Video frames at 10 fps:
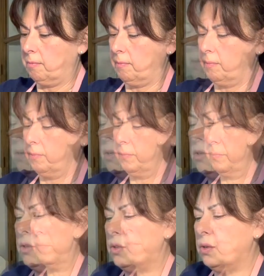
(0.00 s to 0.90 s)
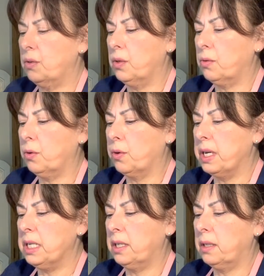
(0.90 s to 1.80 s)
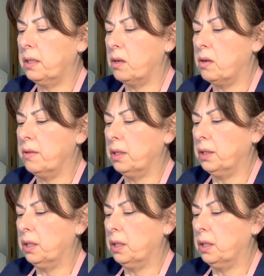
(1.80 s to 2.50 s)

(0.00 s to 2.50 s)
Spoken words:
And you can just do little creases on the little